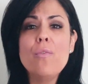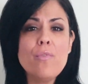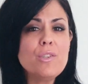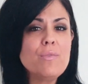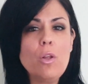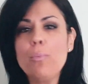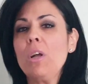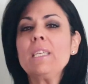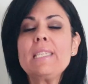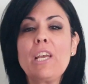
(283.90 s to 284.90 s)
First of all,
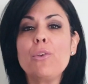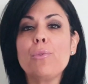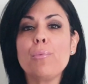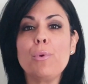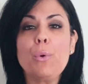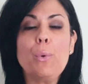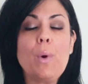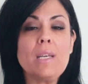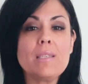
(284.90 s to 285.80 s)
probably take you through